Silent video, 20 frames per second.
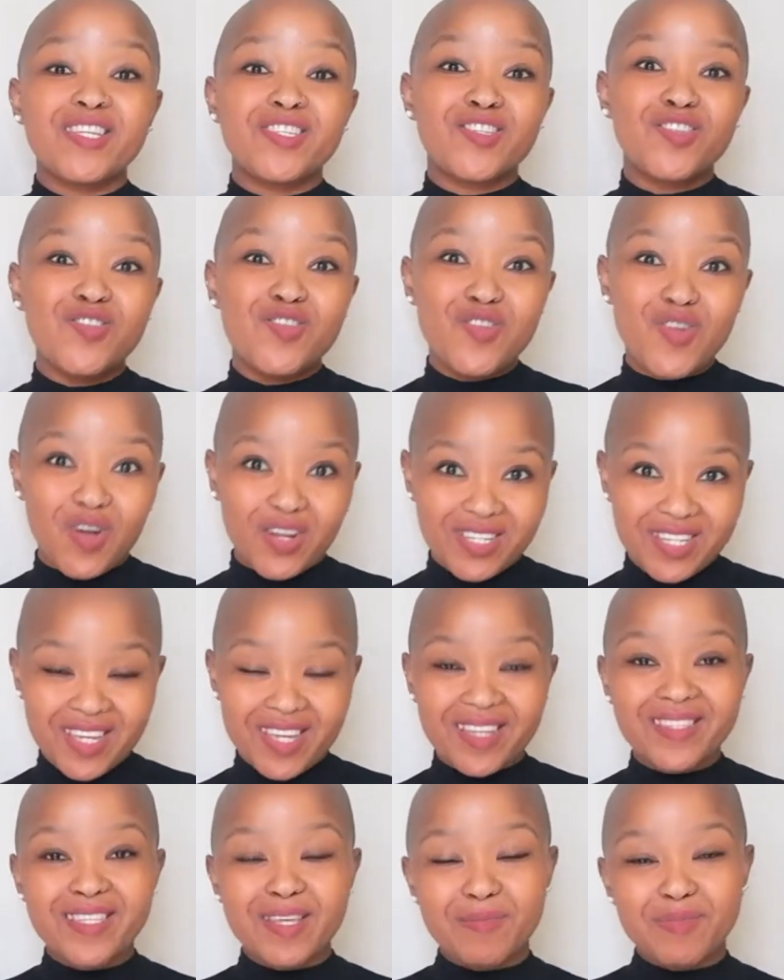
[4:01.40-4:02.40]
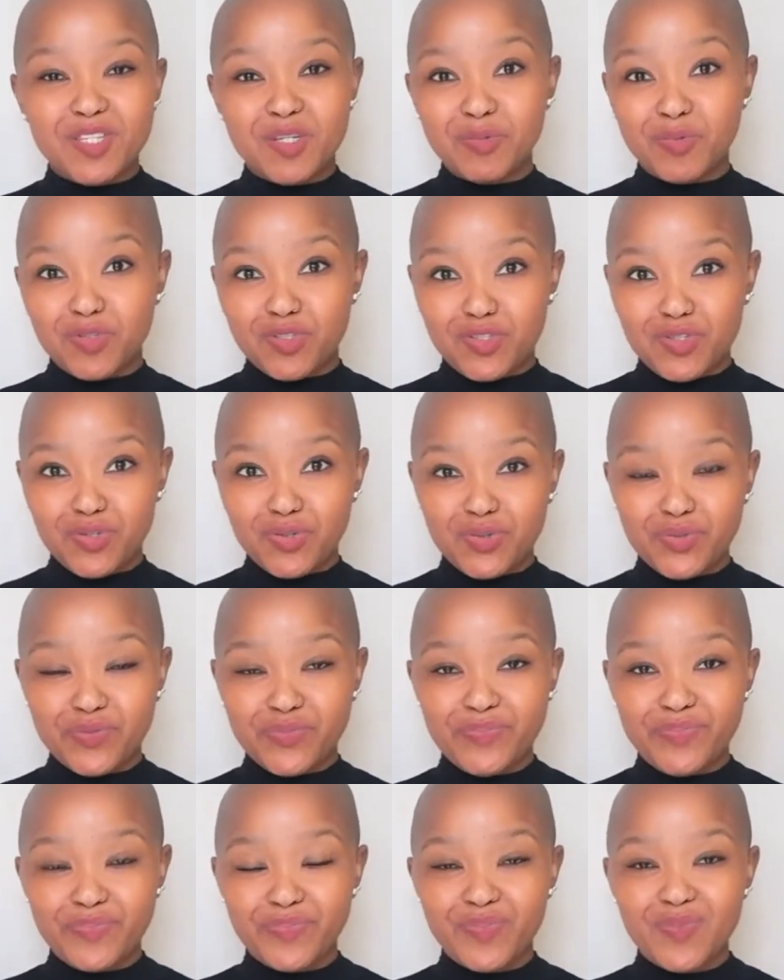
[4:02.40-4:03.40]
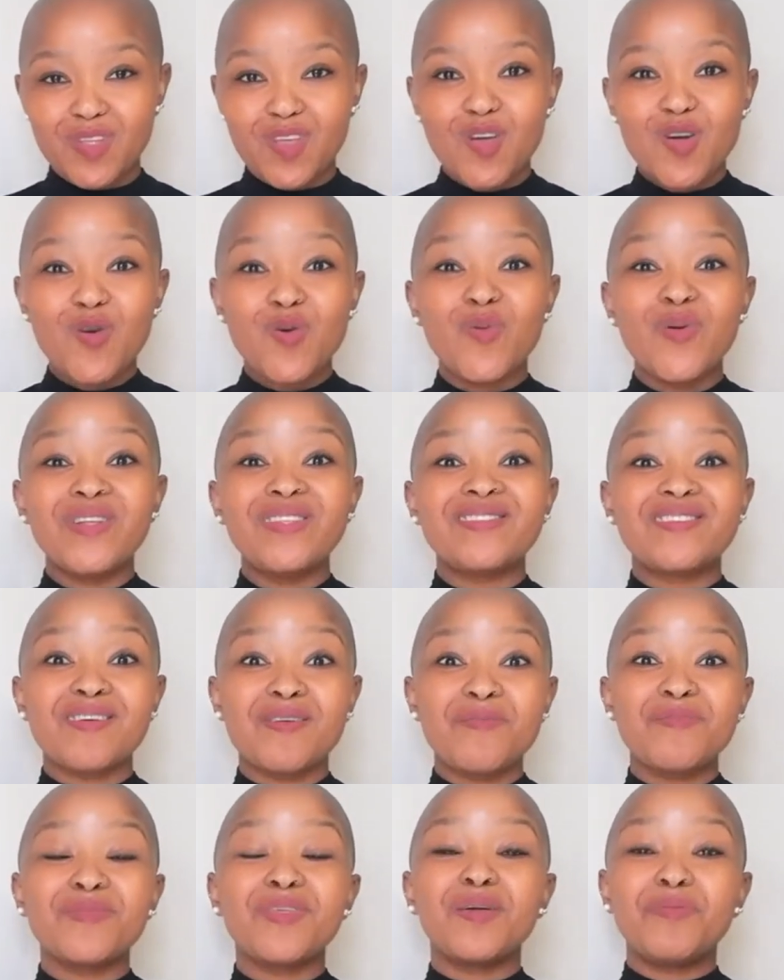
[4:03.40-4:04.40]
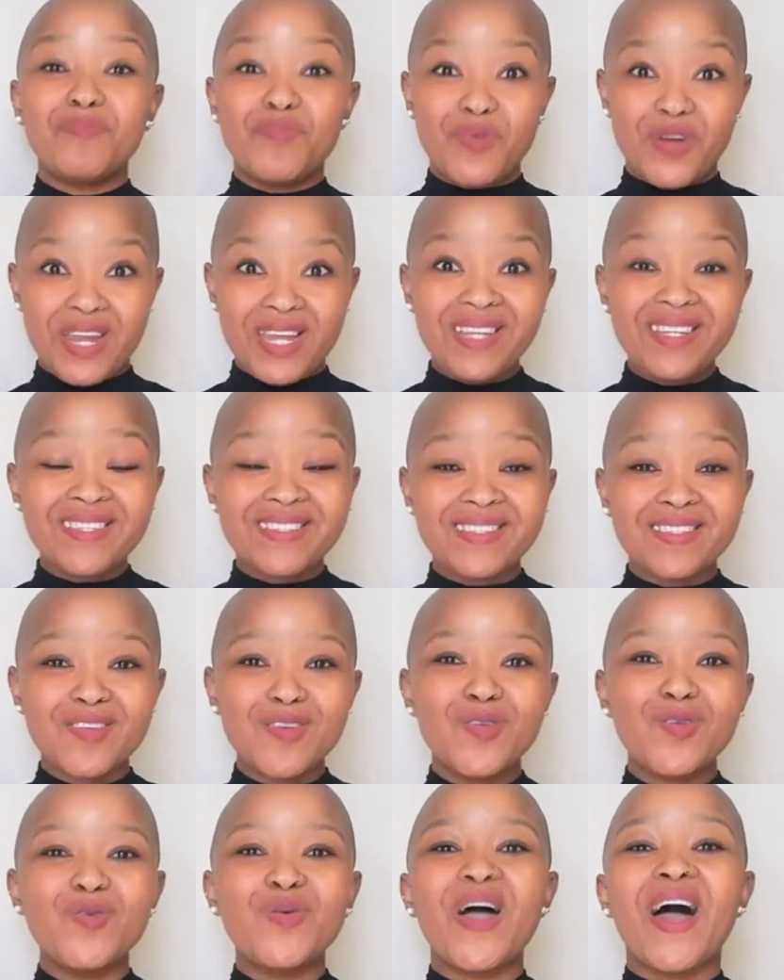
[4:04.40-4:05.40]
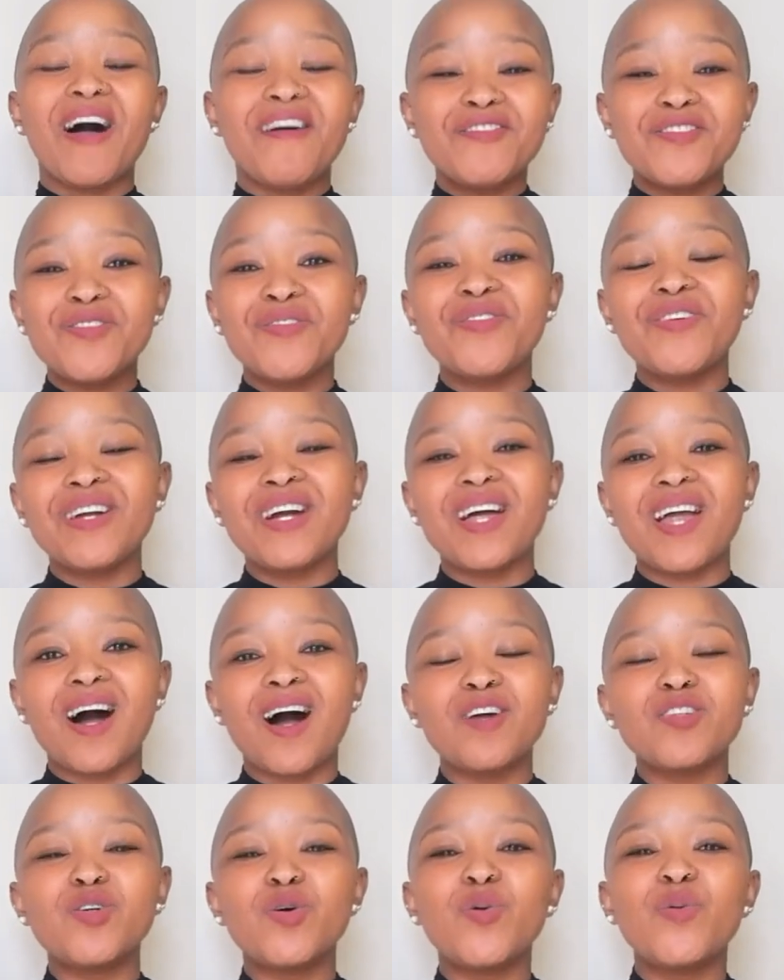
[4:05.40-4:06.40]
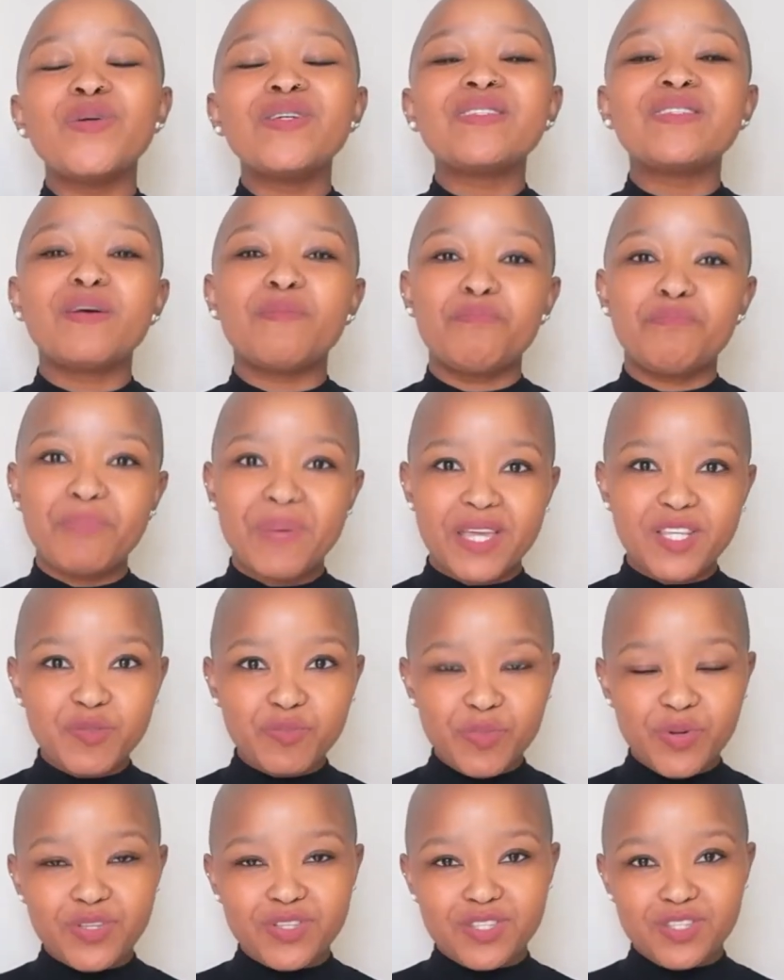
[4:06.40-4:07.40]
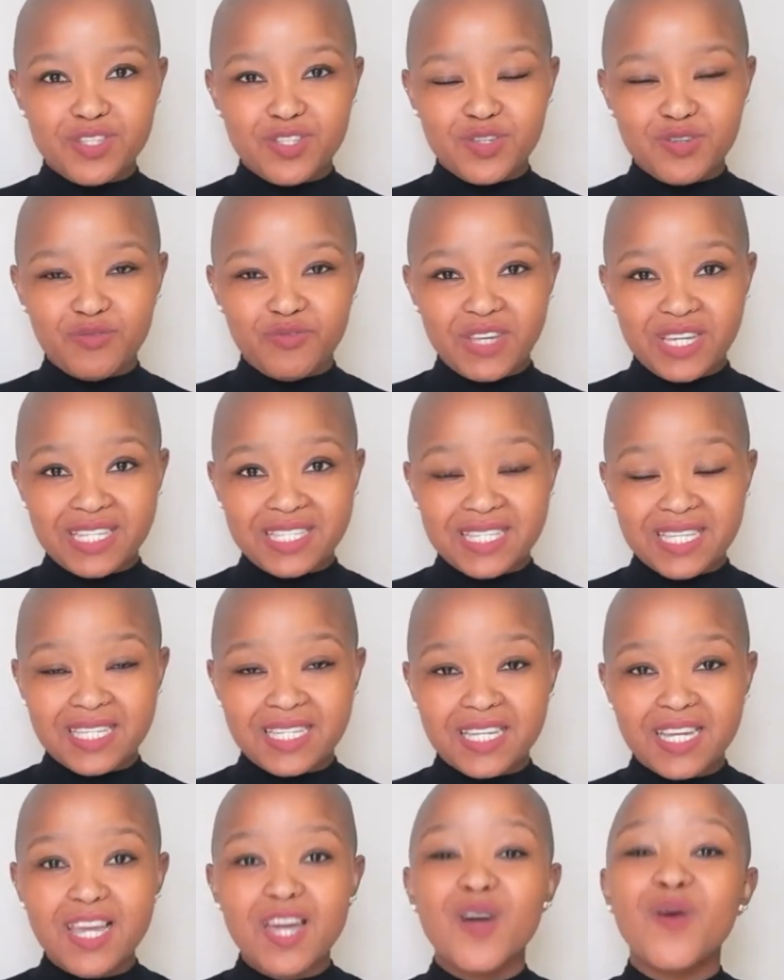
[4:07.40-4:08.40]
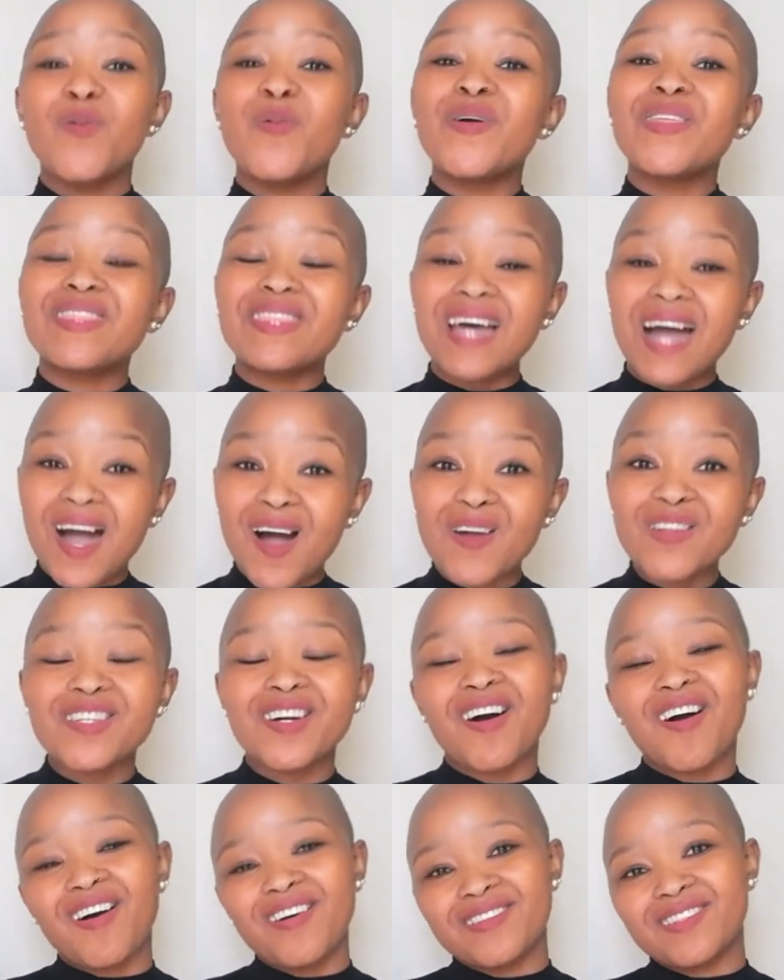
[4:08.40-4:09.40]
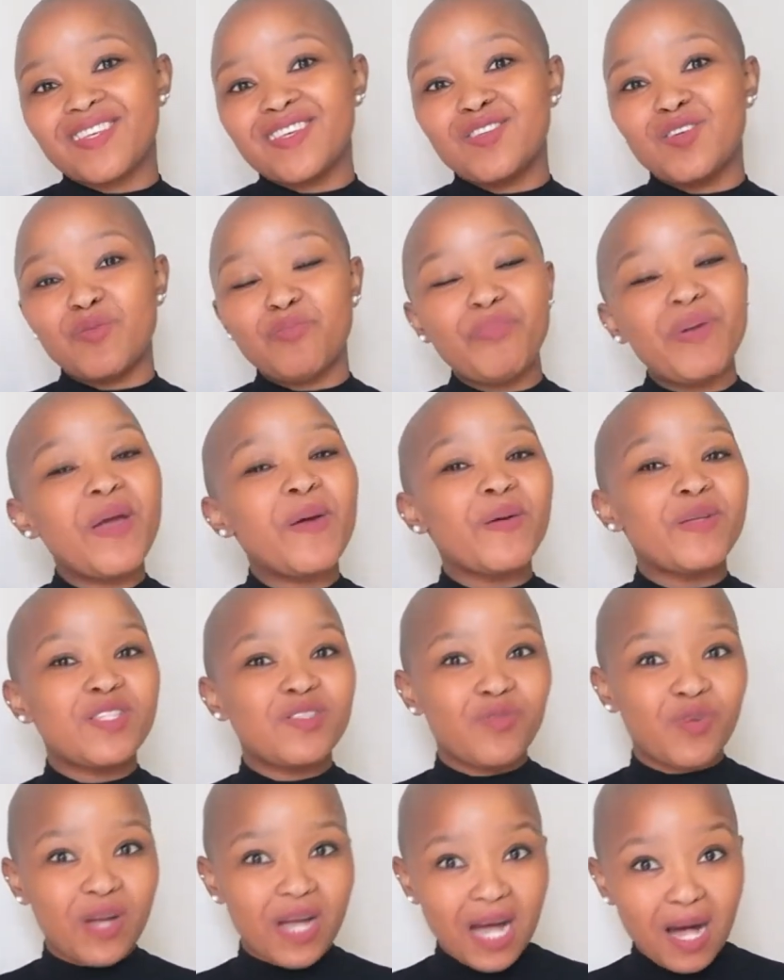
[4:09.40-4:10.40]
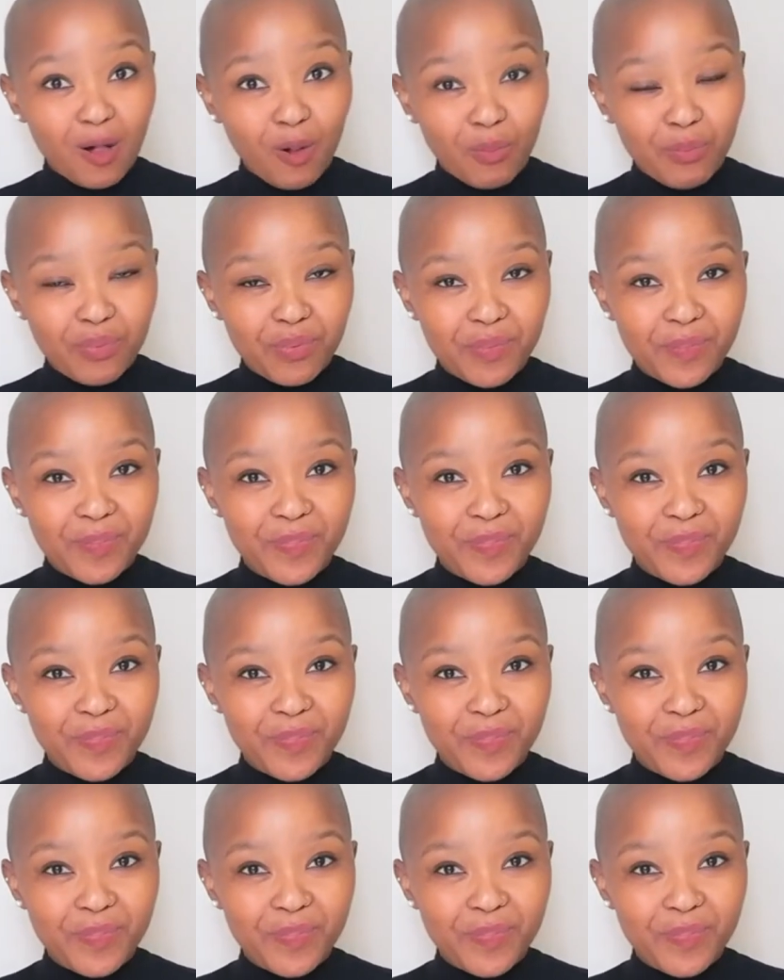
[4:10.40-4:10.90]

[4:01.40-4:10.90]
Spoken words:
is not acceptable to you. When something breaks, you have to figure out who is the best person to fix it without asking your parents for help.